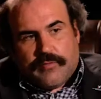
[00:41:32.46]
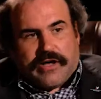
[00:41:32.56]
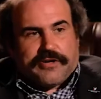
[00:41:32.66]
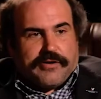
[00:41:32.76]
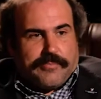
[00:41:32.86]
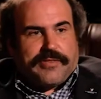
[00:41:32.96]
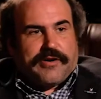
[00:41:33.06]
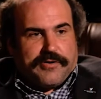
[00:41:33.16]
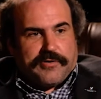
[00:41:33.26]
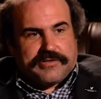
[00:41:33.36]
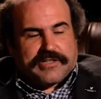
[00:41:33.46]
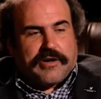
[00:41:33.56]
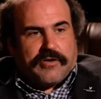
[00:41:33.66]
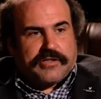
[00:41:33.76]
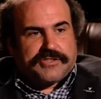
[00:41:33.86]
while you're up there in North
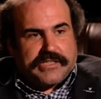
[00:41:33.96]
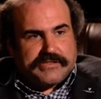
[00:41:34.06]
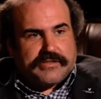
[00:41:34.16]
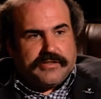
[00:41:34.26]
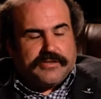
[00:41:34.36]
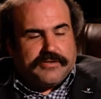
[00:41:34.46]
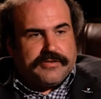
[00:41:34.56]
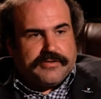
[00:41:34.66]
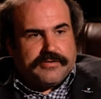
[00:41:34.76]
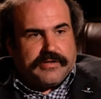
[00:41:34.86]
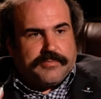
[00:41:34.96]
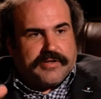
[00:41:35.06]
Dakota, you're up